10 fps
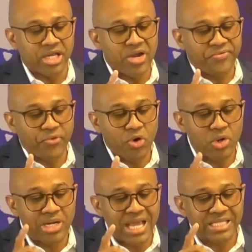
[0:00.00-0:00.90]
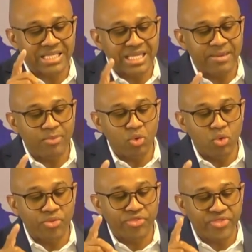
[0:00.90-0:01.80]
Therefore, let him
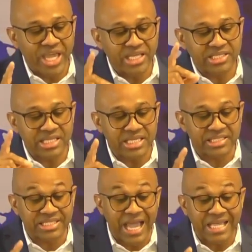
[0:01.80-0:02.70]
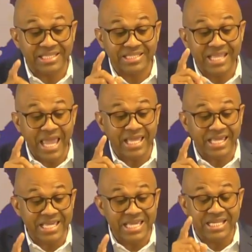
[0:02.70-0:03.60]
who thinks he stands take
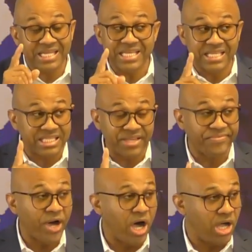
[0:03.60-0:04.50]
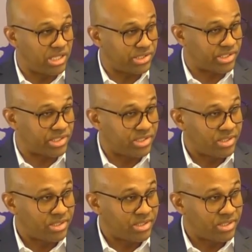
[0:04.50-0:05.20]
heed lest he falls.